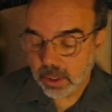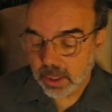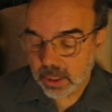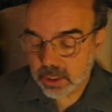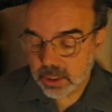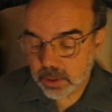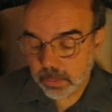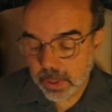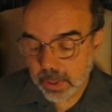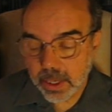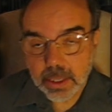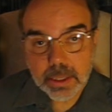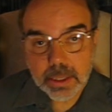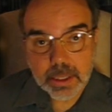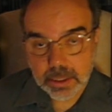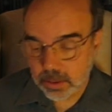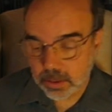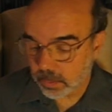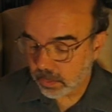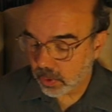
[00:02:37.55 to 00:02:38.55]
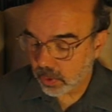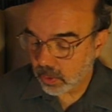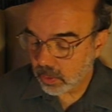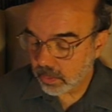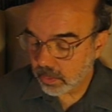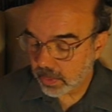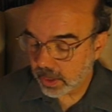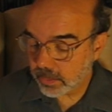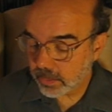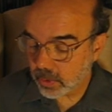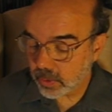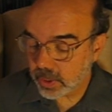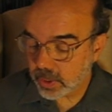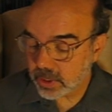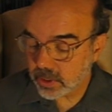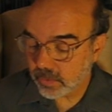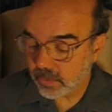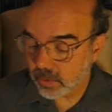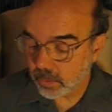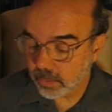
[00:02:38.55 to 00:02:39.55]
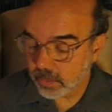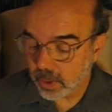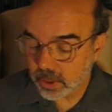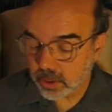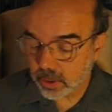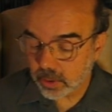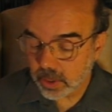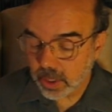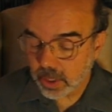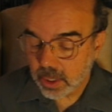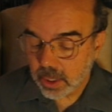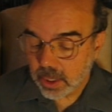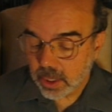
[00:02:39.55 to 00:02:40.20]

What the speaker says: He explained that to pull memories of her mother,